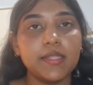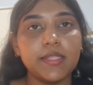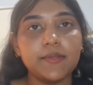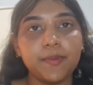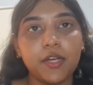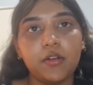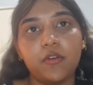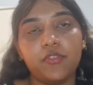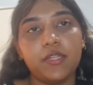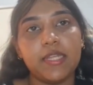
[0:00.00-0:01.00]
This part
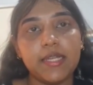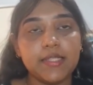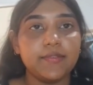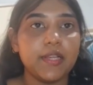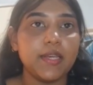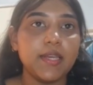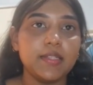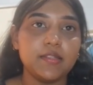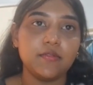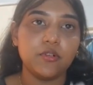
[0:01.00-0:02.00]
of the task
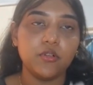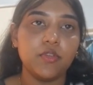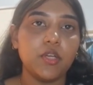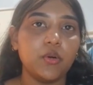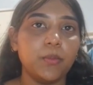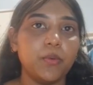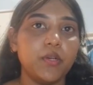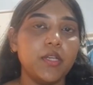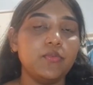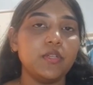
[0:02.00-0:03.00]
validates the following
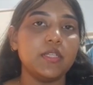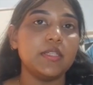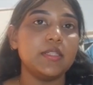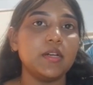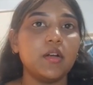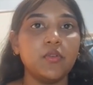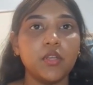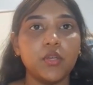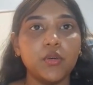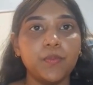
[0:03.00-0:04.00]
component, which is the
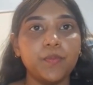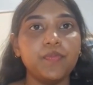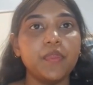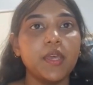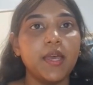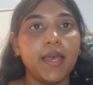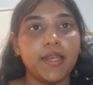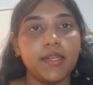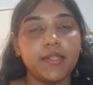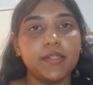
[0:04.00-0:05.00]
Roundcube
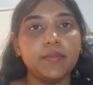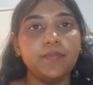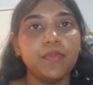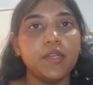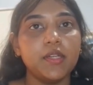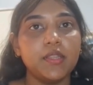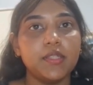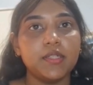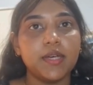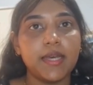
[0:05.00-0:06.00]
editor,
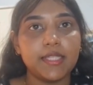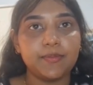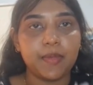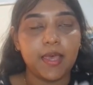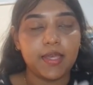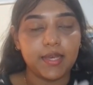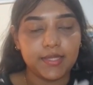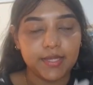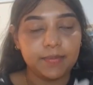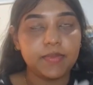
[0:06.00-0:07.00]
the
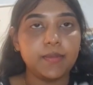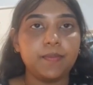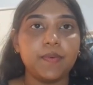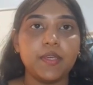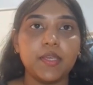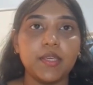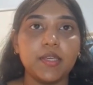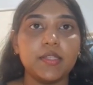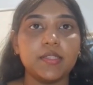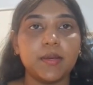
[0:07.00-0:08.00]
SMTP
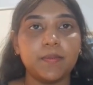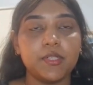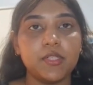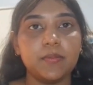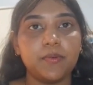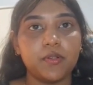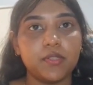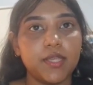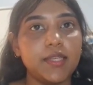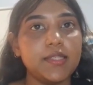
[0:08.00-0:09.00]
submission
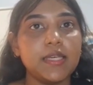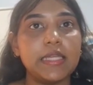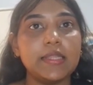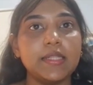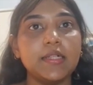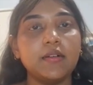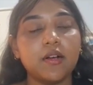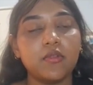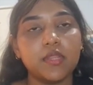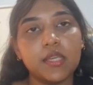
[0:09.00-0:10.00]
process, internal
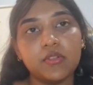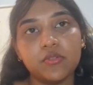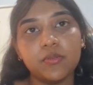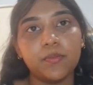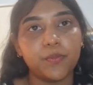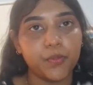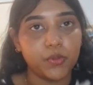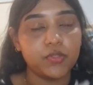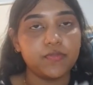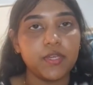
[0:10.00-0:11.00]
routing through
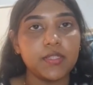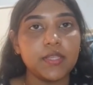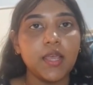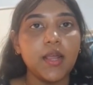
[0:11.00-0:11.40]
Postfix,